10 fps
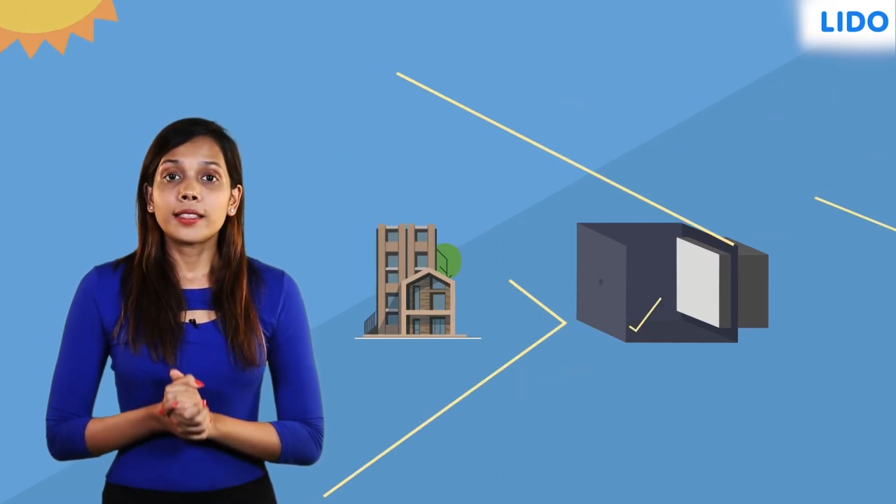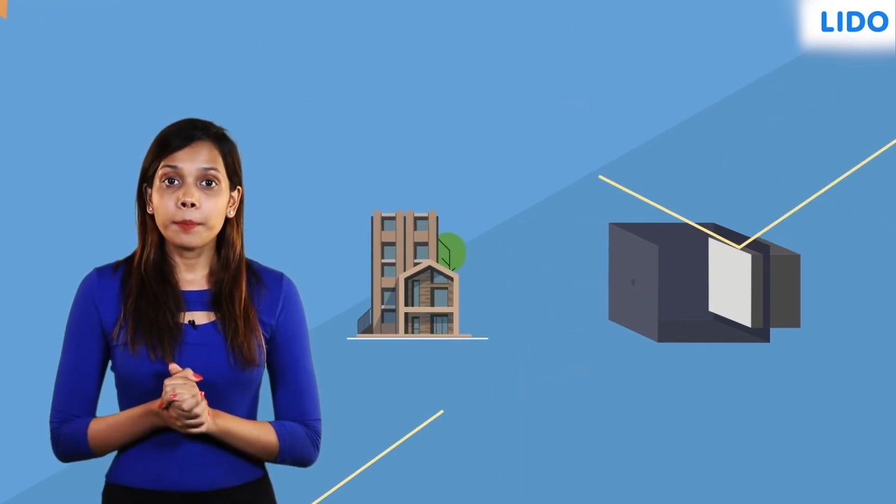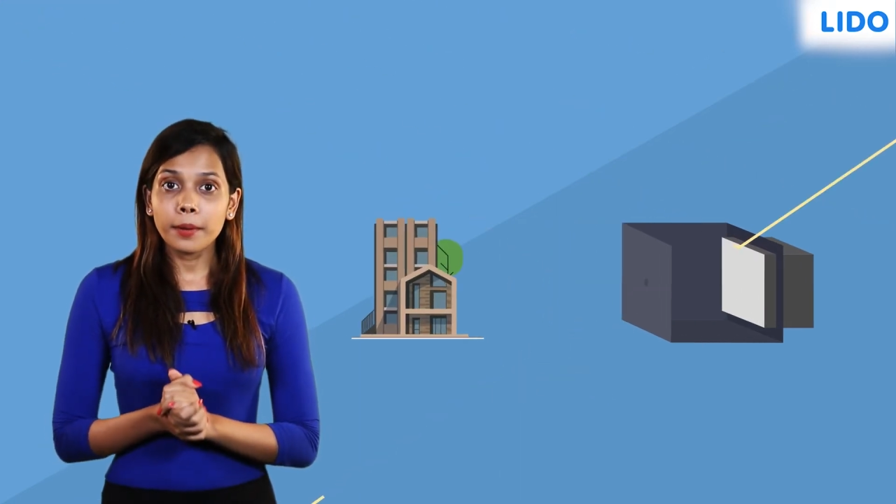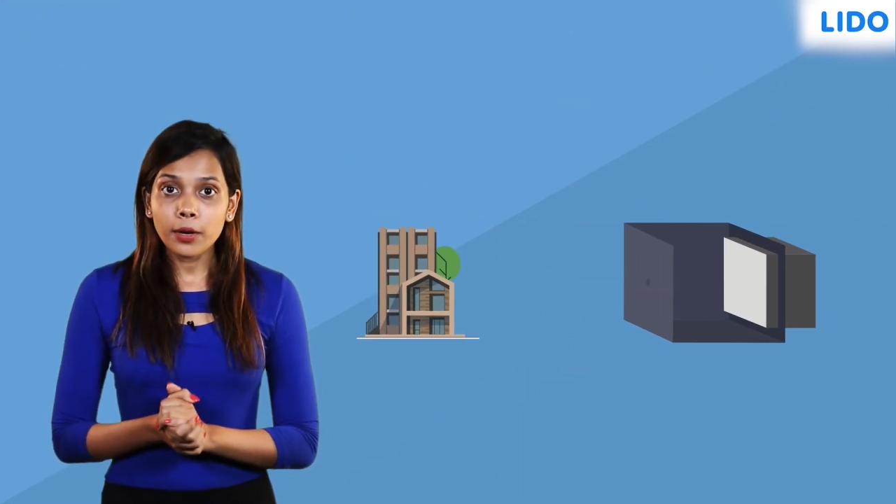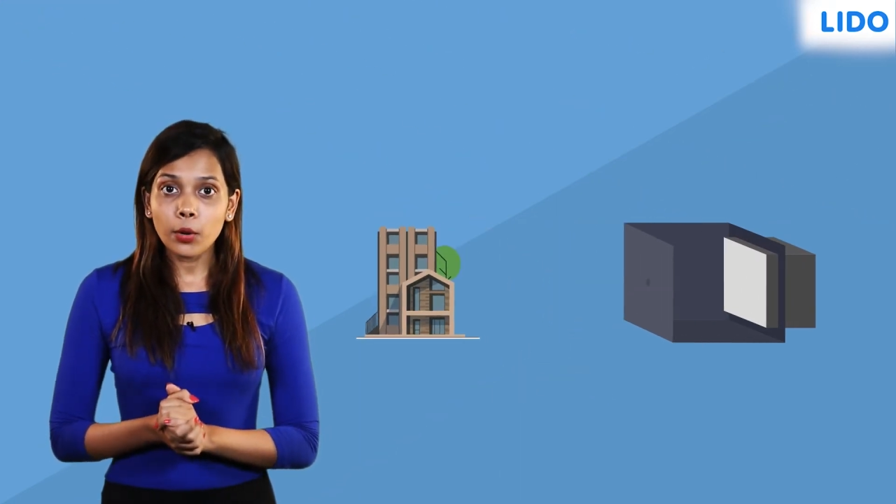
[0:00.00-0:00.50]
The
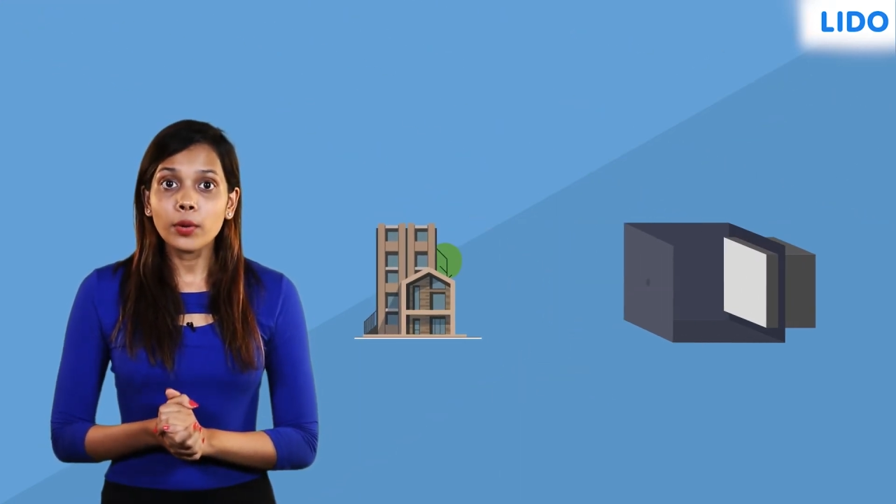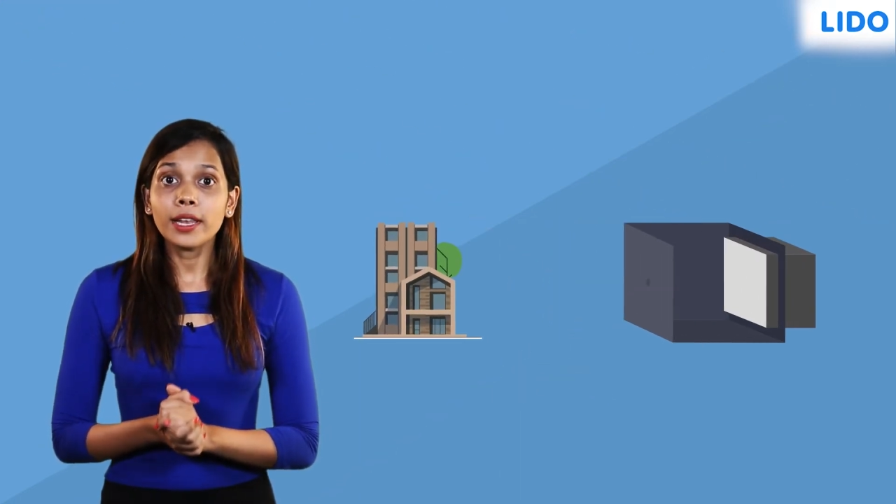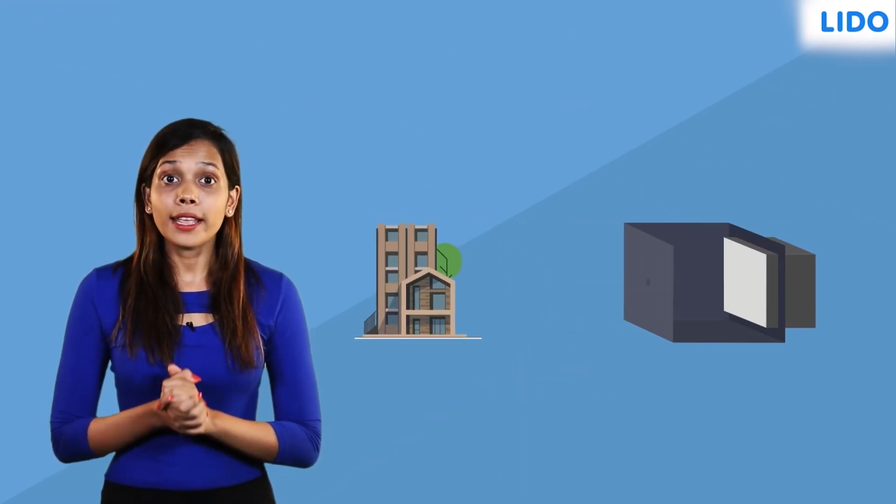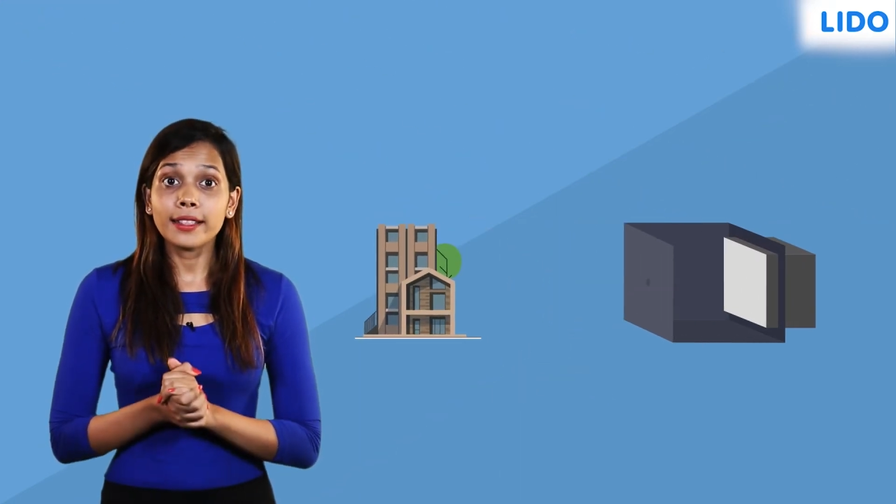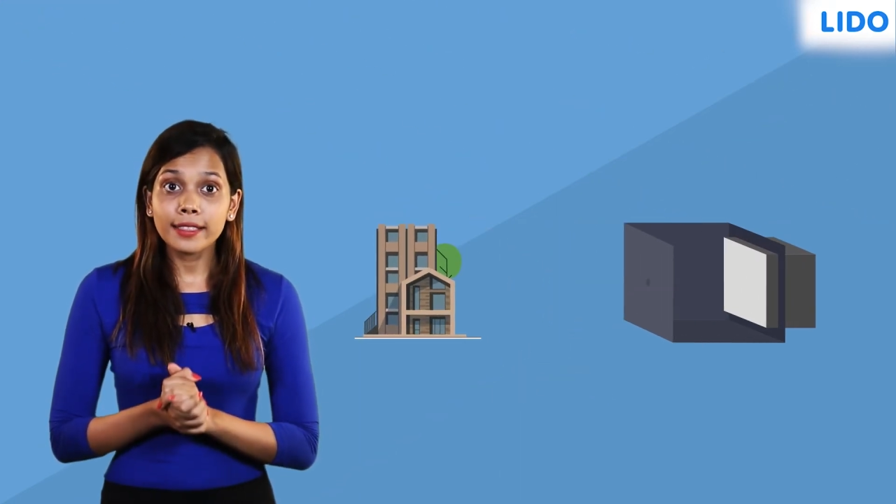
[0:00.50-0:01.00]
pinhole
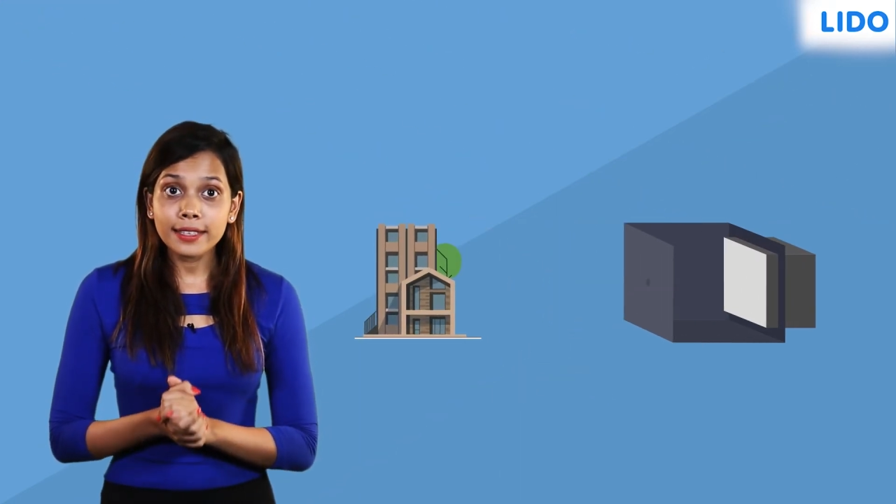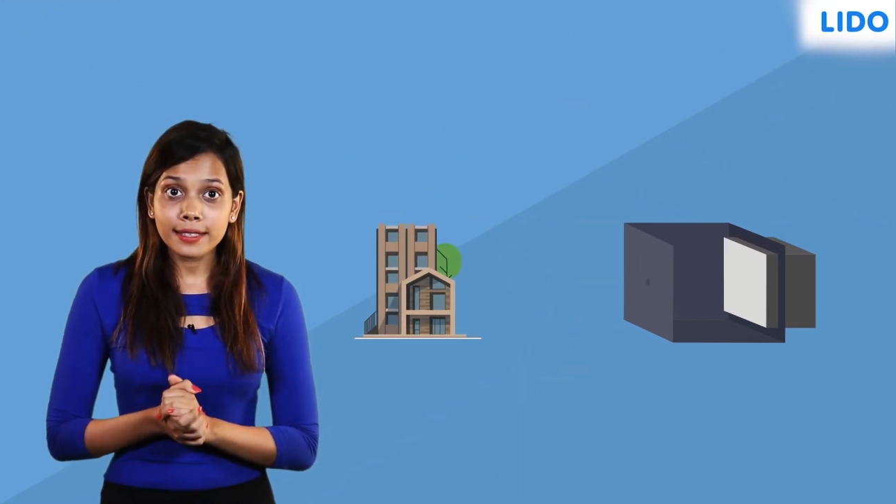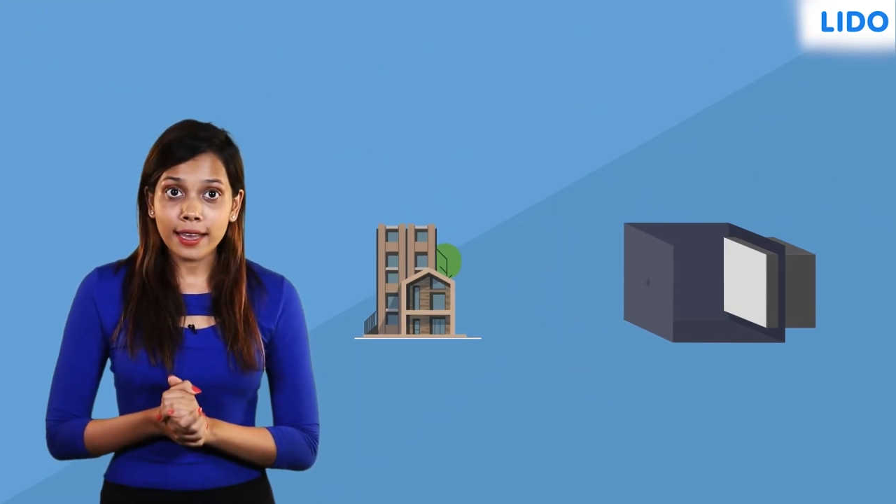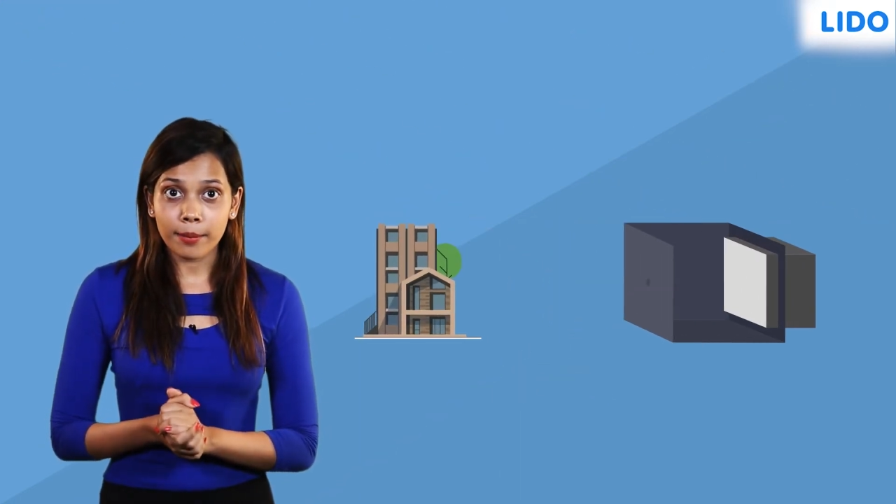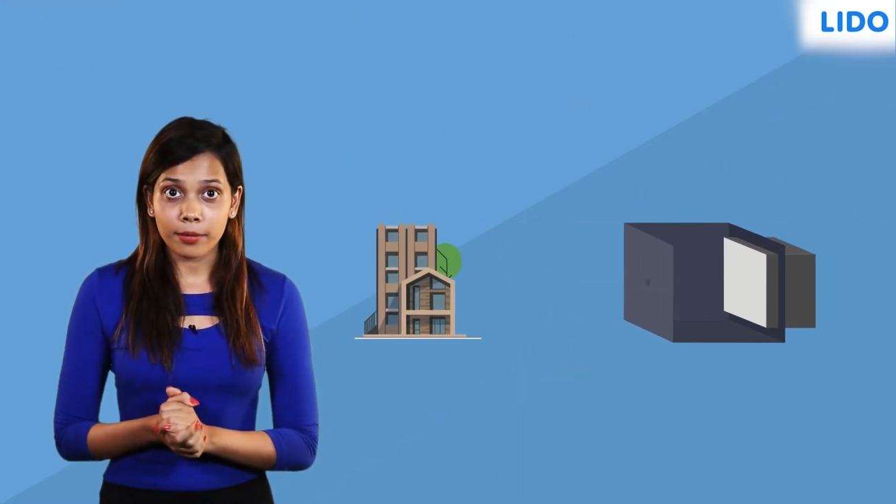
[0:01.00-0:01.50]
in this
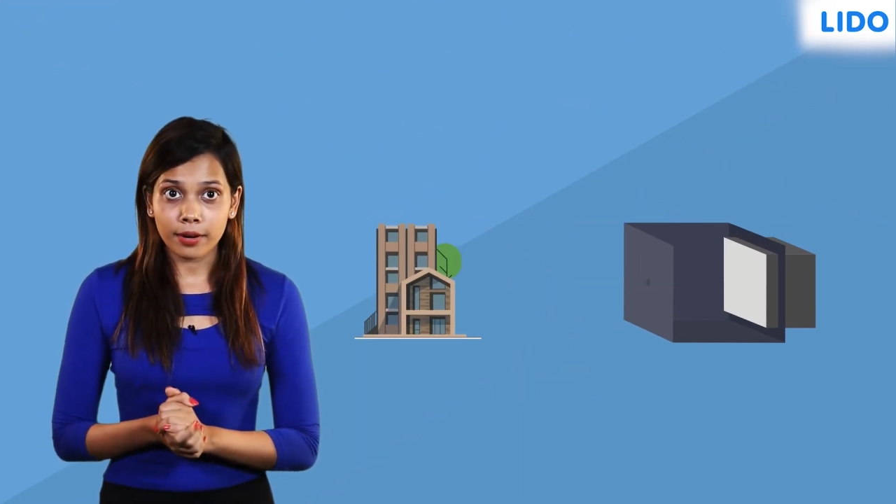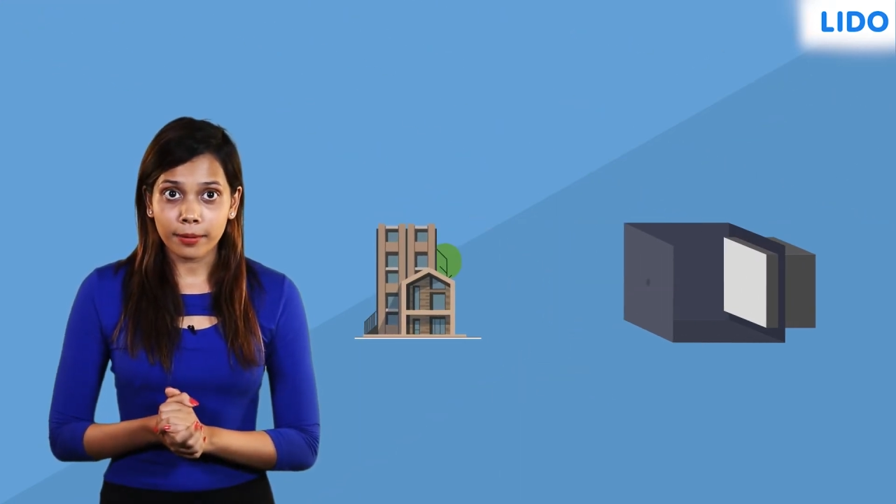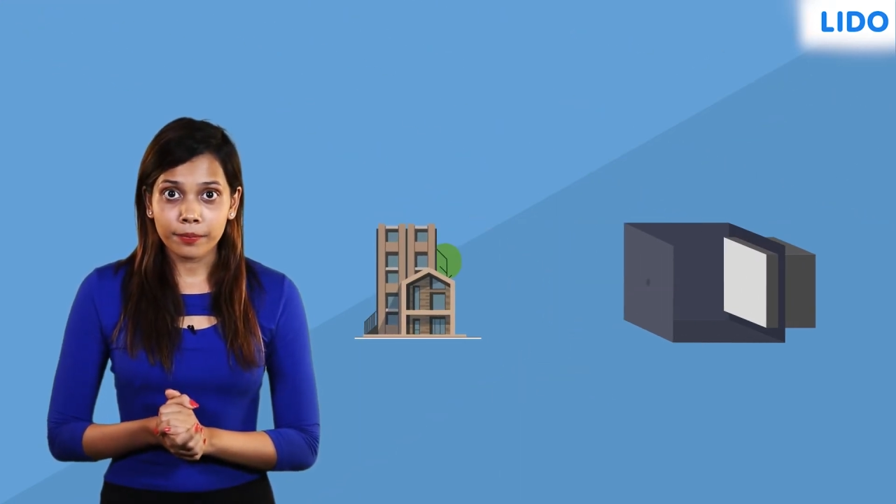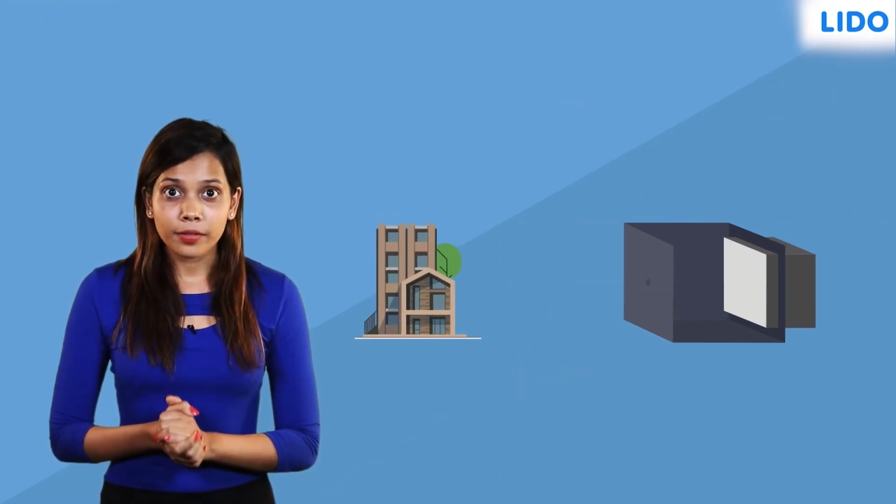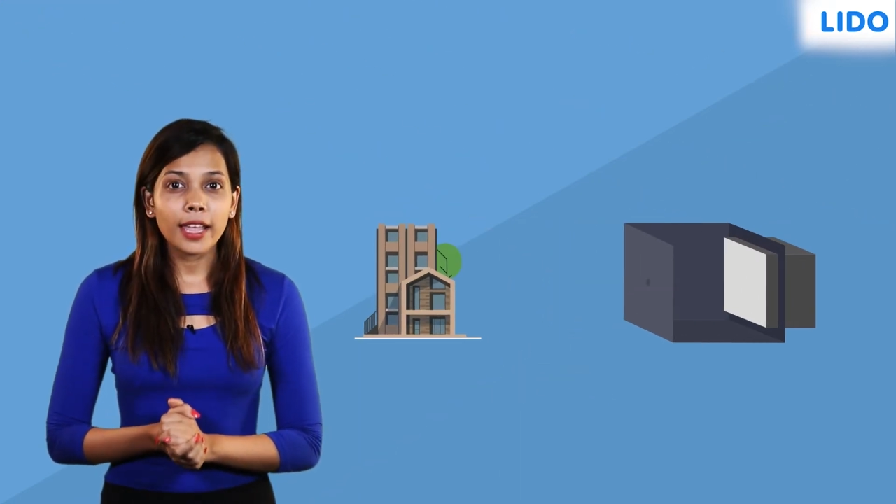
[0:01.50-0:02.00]
camera